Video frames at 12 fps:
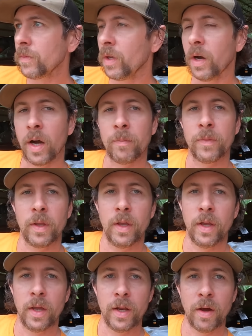
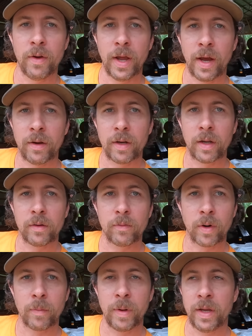No doubt
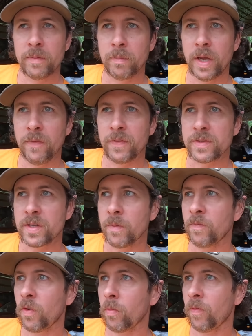we're gonna be eating beef in
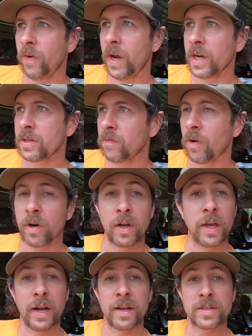some form or fashion. I've already
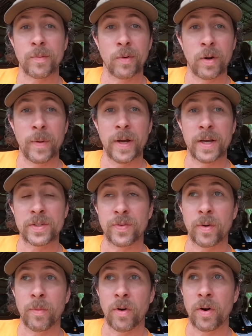laid out some ribeyes
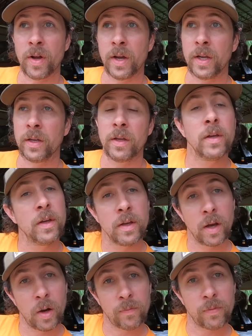for tomorrow night.
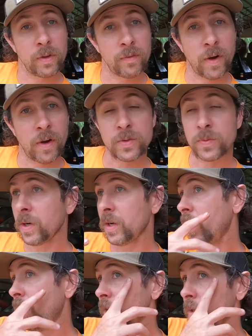Hopefully the Vols win
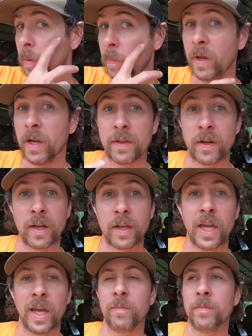tonight. They'll be playing the night
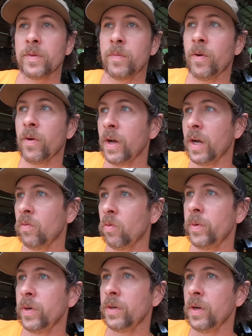game tomorrow night. We'll
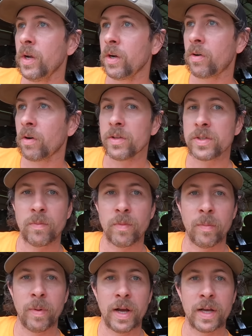be grilling some
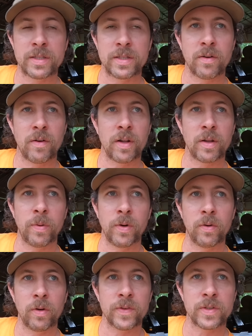ribeyes sitting around the
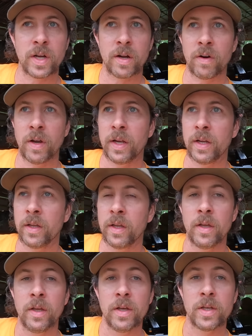pool if it's not raining.
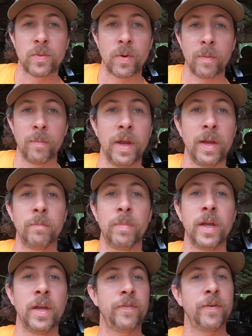So we're gonna be eating
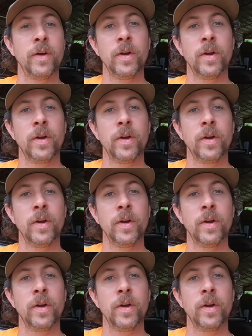beef.